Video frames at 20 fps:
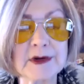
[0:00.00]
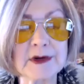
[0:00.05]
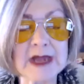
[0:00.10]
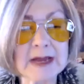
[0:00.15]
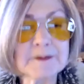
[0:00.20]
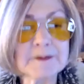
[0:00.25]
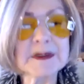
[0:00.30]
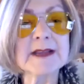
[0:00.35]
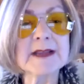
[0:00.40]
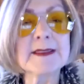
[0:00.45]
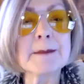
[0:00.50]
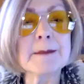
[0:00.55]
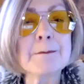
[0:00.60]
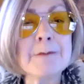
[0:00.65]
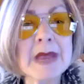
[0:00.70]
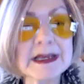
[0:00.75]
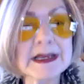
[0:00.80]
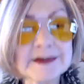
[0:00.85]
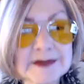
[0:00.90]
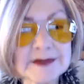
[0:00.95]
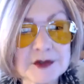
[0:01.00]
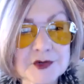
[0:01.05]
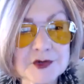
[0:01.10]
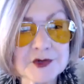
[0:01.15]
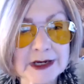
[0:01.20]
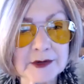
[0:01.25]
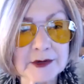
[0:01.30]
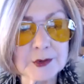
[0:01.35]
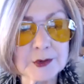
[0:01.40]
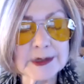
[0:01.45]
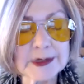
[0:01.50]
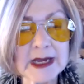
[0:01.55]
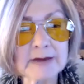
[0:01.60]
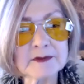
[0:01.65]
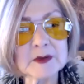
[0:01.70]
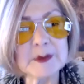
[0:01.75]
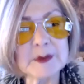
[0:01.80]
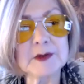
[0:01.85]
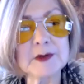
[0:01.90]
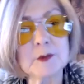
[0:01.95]
you have to get the message out, you have
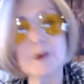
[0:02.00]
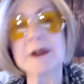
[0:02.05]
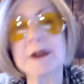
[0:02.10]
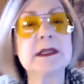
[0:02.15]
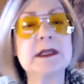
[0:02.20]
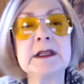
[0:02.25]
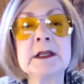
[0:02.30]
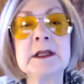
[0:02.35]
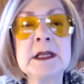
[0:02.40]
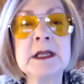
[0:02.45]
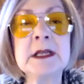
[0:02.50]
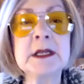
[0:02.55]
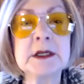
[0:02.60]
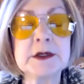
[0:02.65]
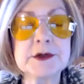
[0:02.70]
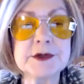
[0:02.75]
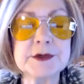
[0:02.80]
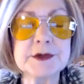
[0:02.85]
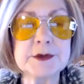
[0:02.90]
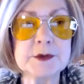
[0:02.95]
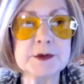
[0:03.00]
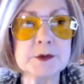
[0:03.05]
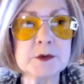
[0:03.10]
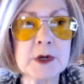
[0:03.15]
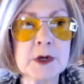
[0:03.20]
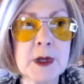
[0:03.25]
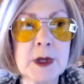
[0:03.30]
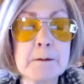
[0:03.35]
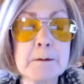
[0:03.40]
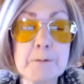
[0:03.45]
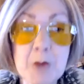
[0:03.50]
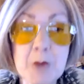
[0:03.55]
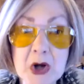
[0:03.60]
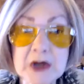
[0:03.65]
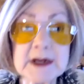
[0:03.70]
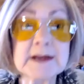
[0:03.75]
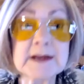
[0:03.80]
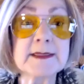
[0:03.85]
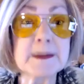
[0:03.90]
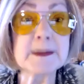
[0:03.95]
to be willing to
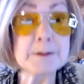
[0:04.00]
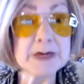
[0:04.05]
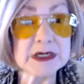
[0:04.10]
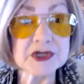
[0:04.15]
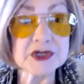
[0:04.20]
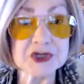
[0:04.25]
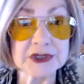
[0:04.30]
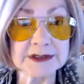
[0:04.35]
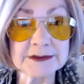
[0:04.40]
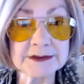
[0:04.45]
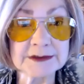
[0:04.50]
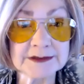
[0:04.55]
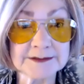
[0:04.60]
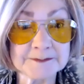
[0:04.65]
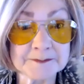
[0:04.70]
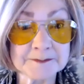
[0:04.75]
market the mission.